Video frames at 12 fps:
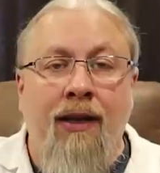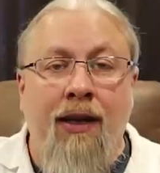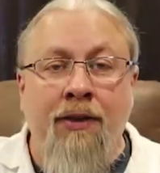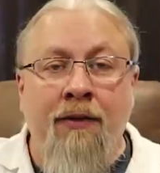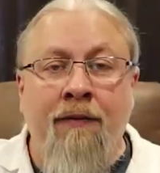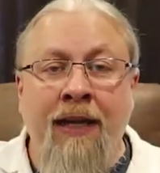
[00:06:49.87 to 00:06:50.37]

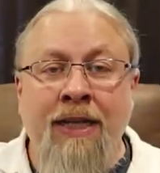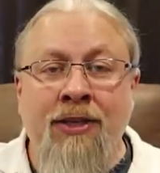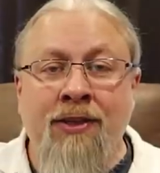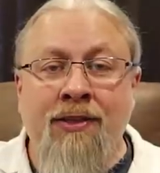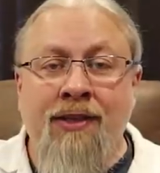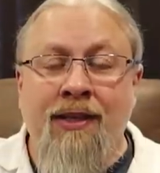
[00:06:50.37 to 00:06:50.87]
Other
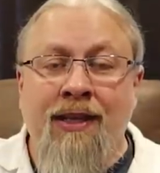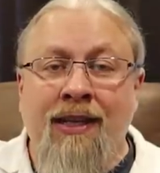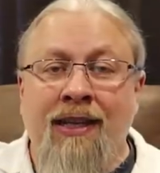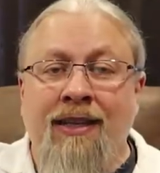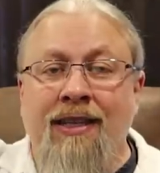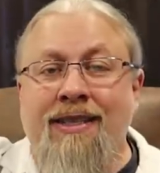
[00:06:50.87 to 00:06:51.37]
features,
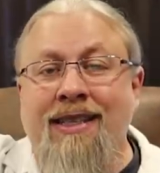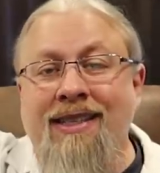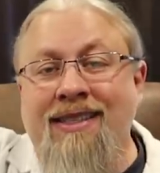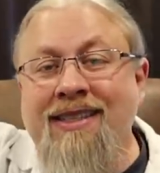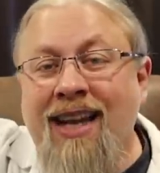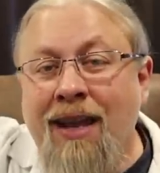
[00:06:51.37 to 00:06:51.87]
this can
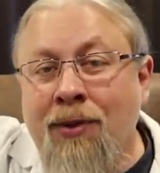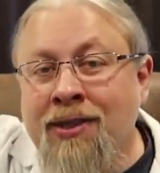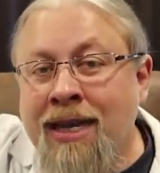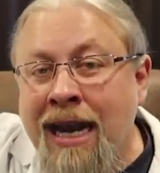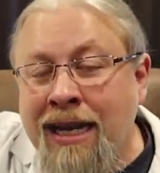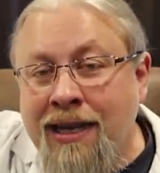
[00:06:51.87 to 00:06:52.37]

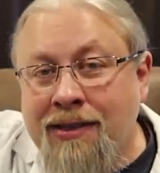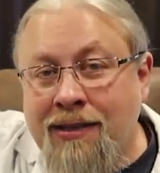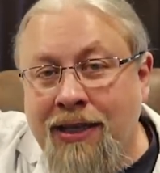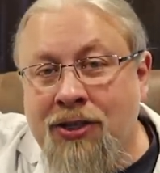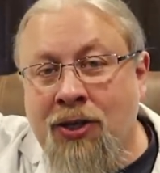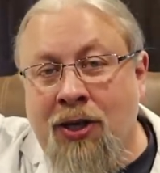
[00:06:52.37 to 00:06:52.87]

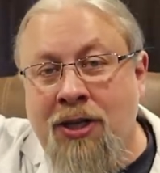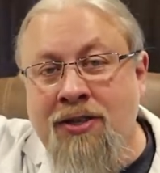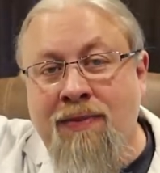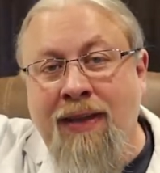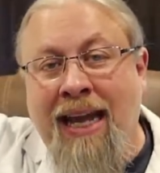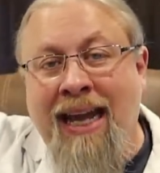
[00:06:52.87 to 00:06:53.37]
simultaneously charge
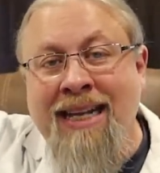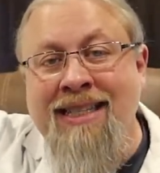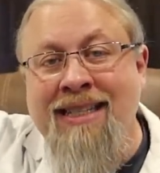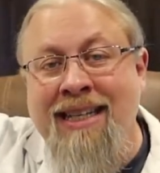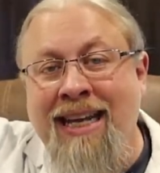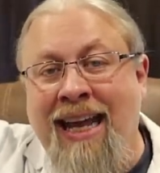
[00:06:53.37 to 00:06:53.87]
from A
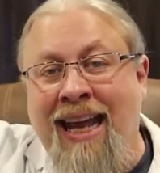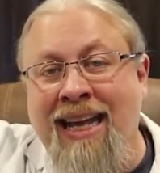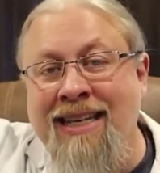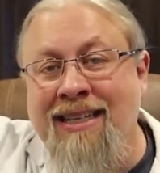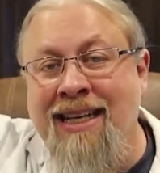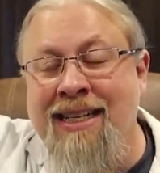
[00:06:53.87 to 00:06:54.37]
C
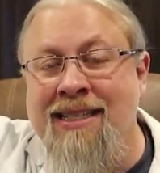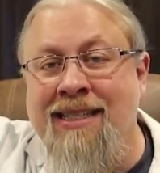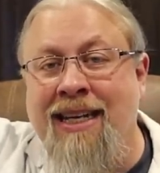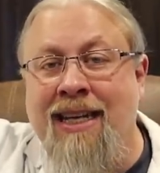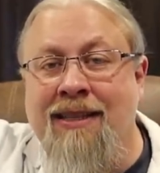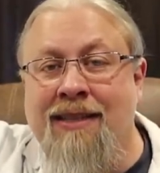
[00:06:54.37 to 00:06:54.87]
and D
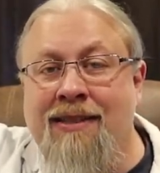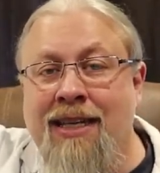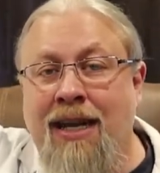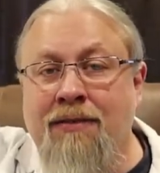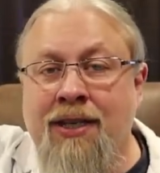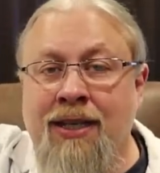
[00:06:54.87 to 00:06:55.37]
C at the
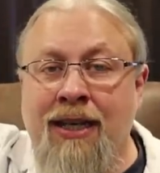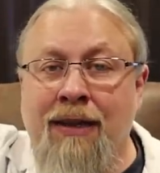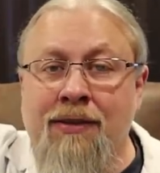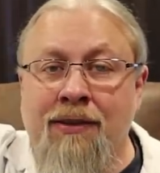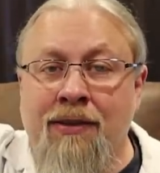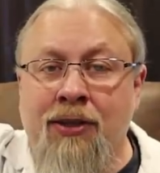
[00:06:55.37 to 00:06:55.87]
same
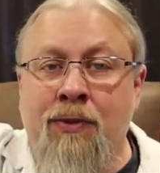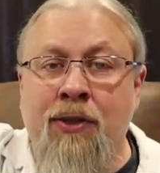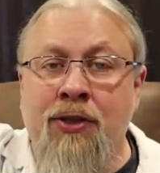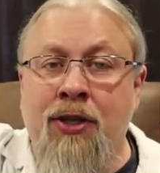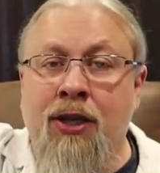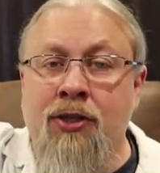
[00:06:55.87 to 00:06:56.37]
time. So in other
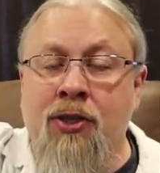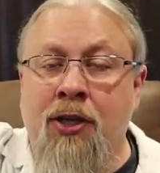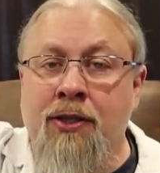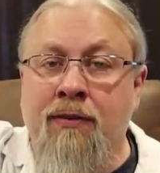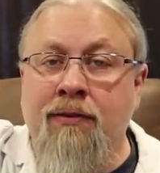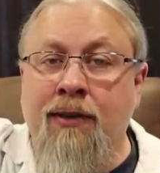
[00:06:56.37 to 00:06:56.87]
words, you can
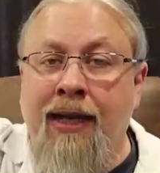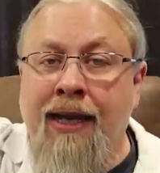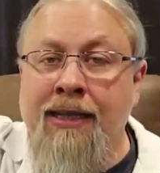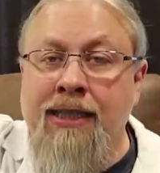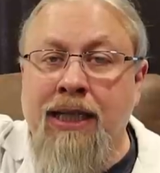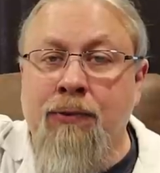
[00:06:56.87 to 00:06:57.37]
charge it from an
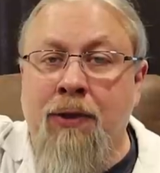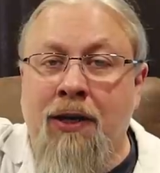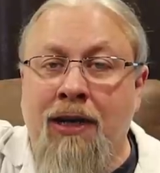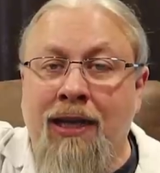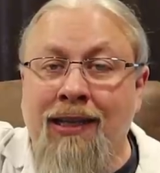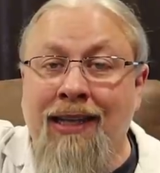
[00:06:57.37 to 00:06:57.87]
A C
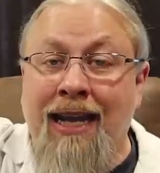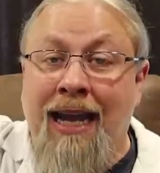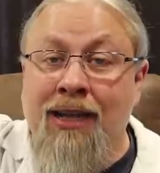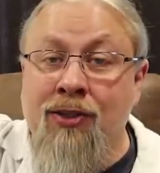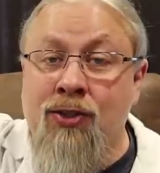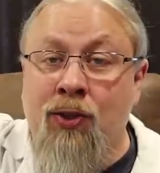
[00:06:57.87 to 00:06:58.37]
wall outlet
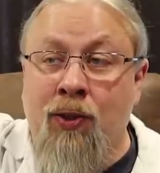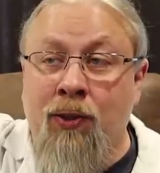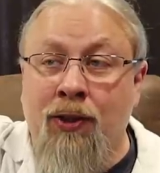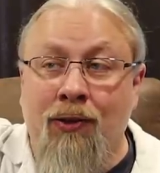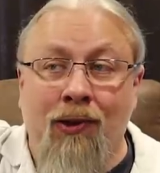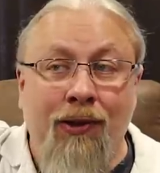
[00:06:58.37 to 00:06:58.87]
and
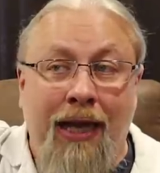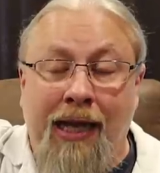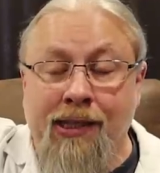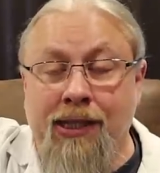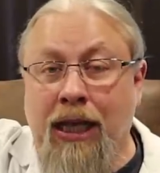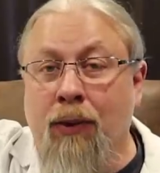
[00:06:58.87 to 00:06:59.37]
solar, or
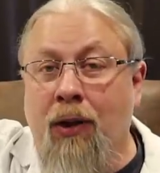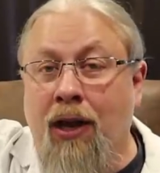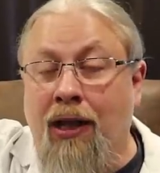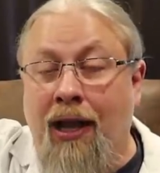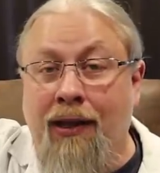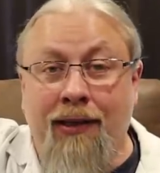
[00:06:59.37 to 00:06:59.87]
A C
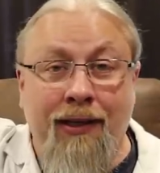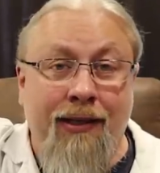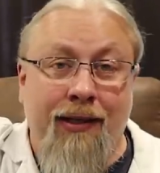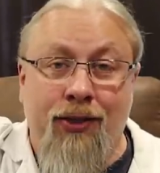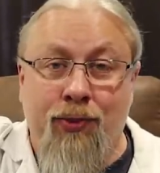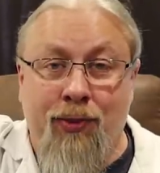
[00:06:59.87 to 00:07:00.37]
wall outlet
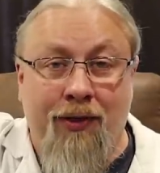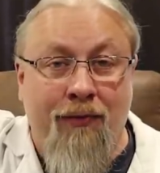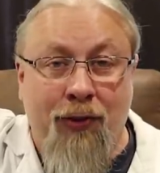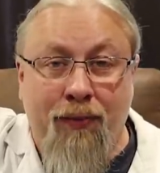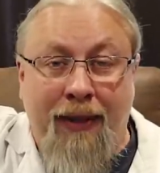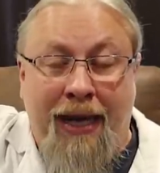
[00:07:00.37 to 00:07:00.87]
and a twelve
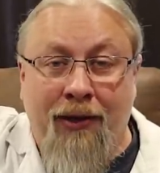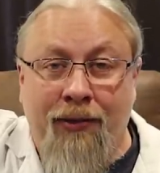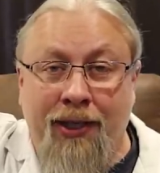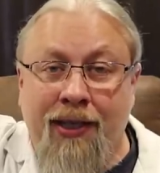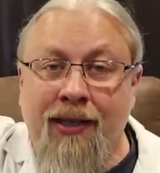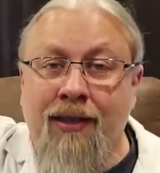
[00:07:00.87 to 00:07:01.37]
volt
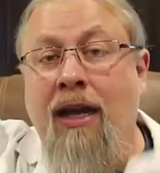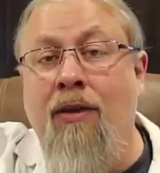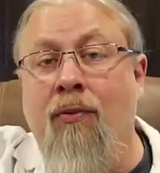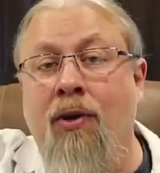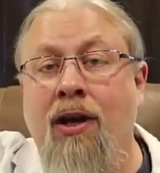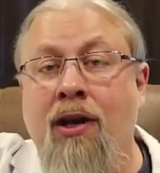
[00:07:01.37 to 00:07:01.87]
battery.
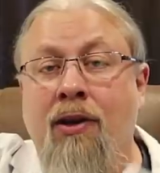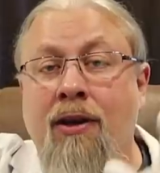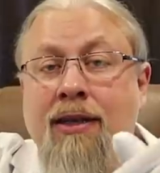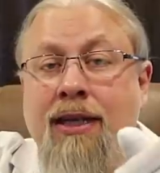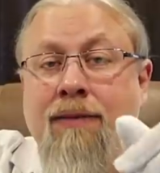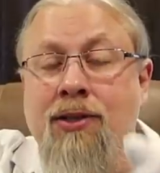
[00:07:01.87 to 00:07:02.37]
And we're gonna go
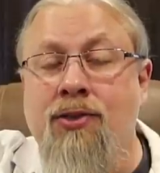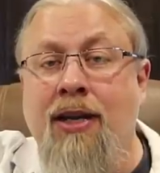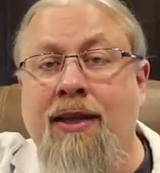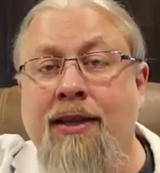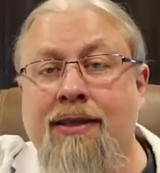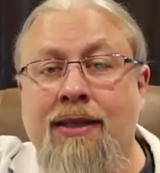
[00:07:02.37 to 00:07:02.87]
ahead and
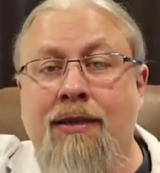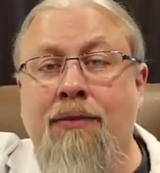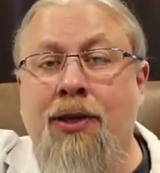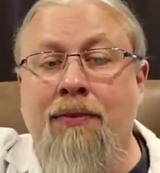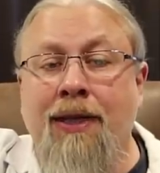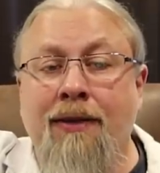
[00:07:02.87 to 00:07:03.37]
demonstrate this in a
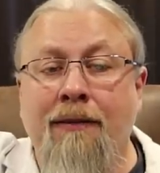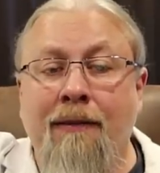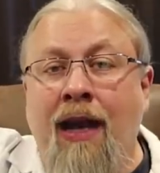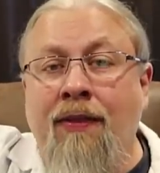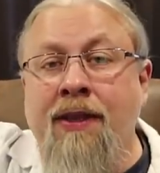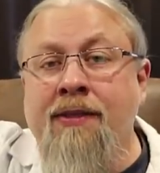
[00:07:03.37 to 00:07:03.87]
moment.
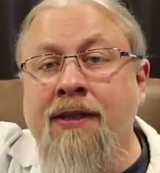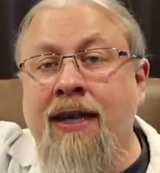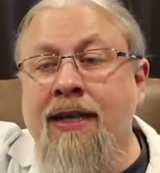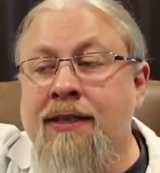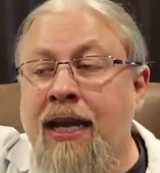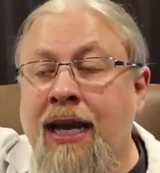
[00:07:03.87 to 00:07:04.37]
And this
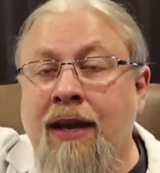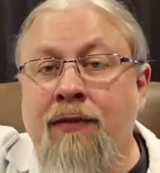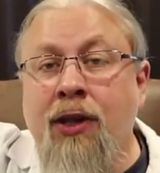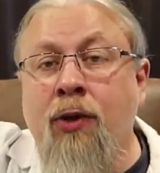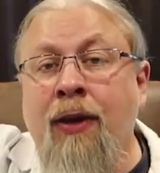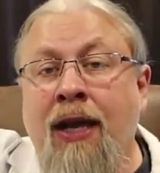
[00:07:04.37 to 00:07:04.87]
does have
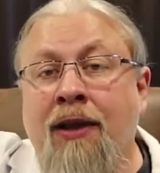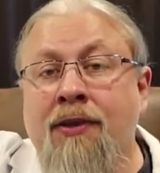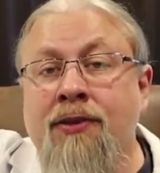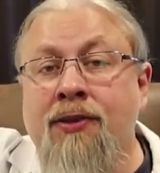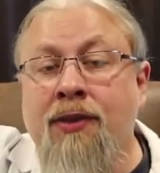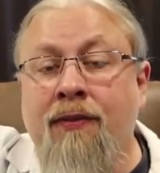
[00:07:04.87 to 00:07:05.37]
U
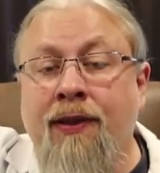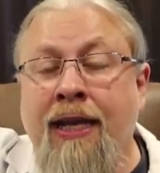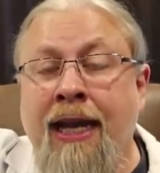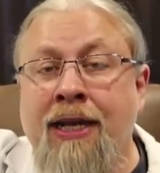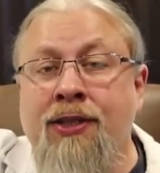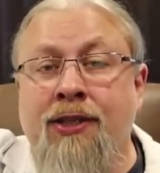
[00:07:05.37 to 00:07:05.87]
L
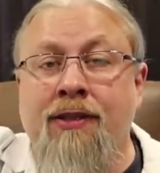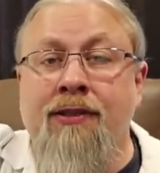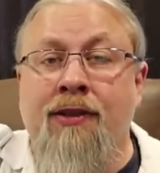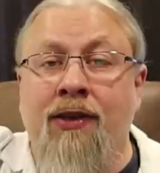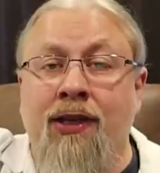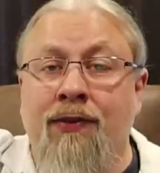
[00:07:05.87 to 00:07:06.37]
certification,
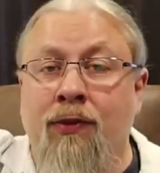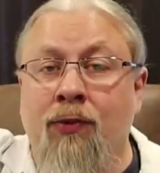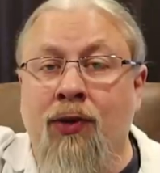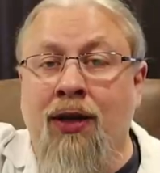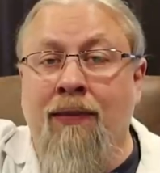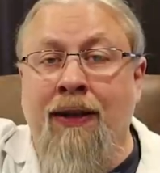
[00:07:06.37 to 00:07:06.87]
so you don't have to
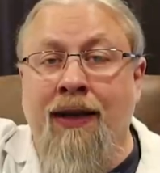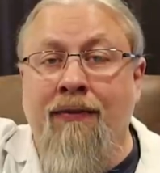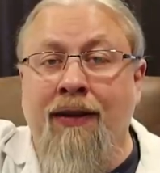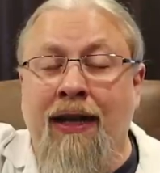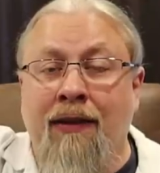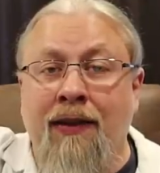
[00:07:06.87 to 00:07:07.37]
worry
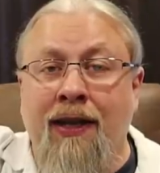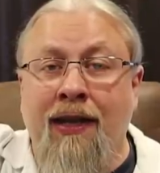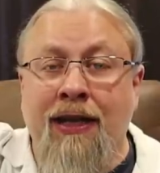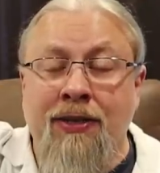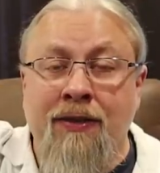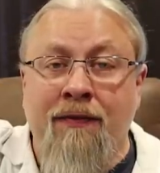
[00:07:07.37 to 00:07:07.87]
about anything
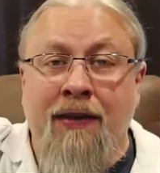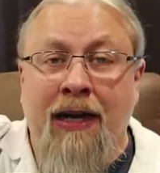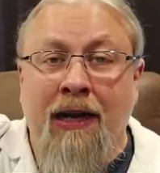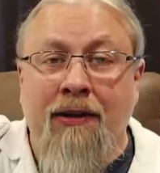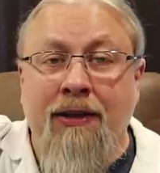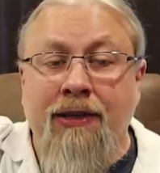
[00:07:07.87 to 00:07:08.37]
catching
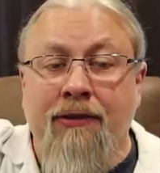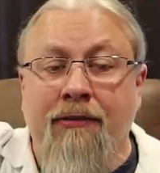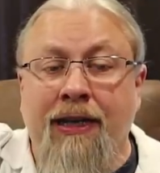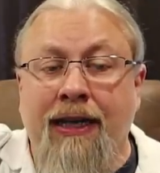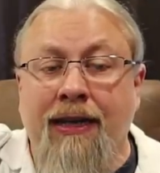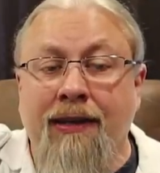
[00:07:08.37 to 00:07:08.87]
fire in your
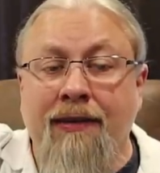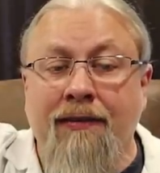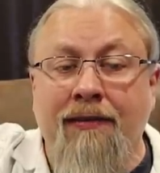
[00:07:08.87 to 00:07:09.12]
rig.